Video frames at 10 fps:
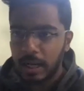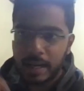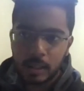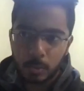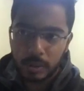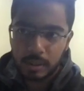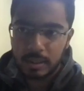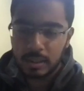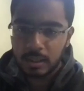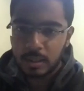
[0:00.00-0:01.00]
I'll
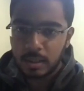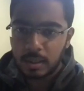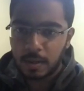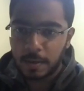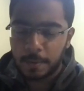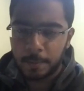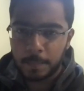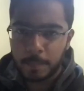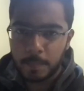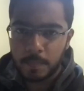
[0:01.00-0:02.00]
quickly
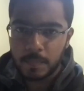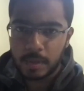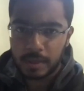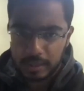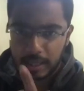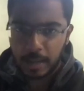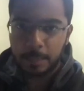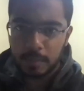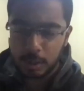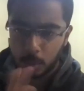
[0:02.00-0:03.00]

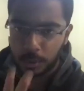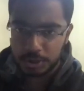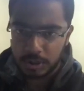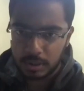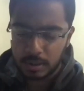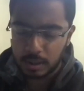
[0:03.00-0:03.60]
recap the question